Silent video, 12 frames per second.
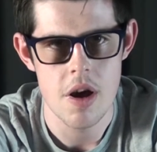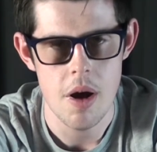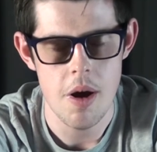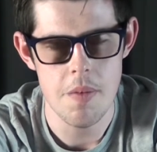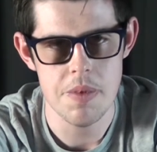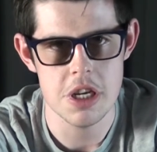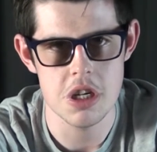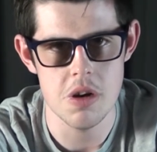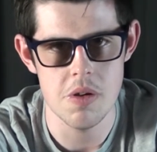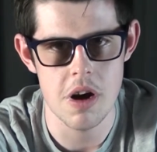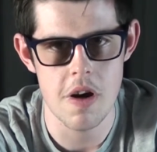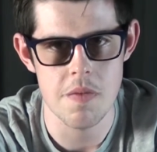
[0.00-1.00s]
hopefully
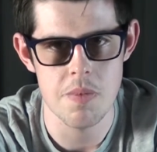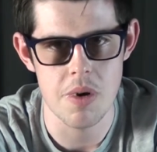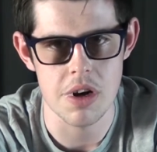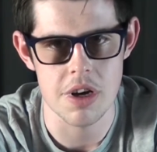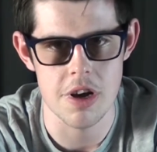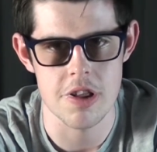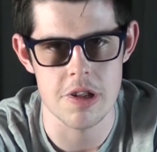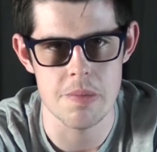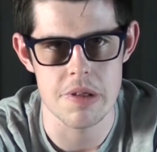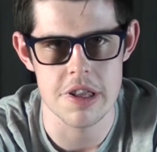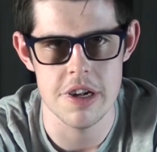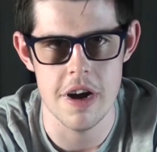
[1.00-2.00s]
showing off more custom
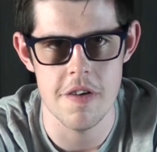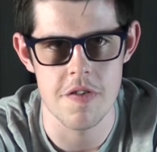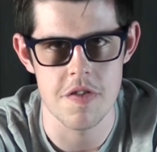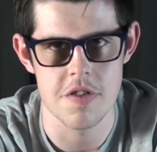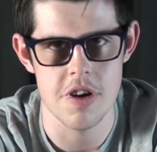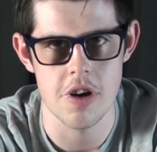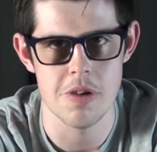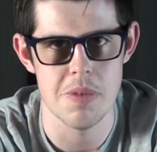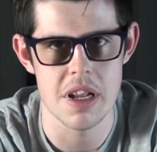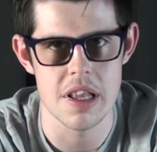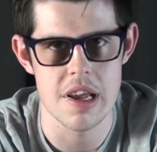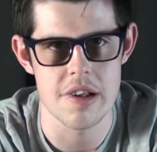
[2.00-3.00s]
stuff, talking
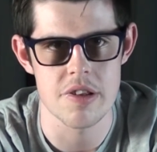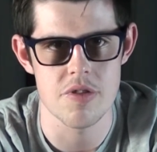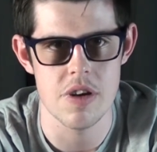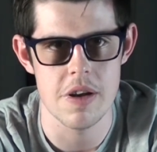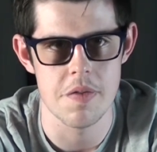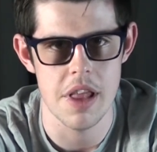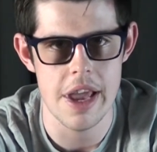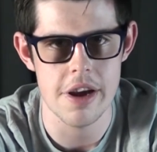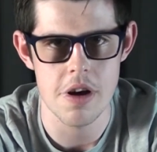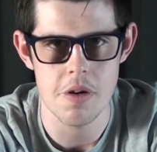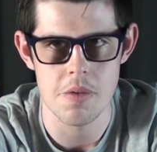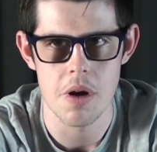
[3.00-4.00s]
about the history of
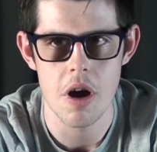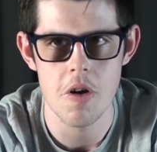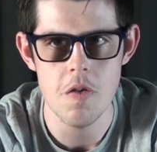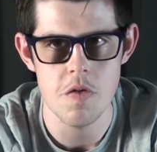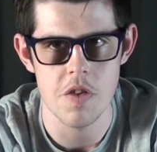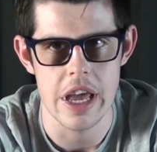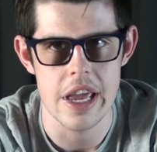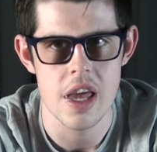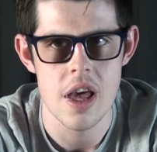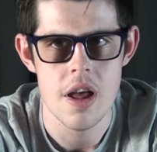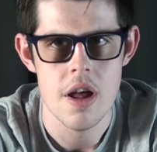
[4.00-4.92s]
LEGO, hopefully.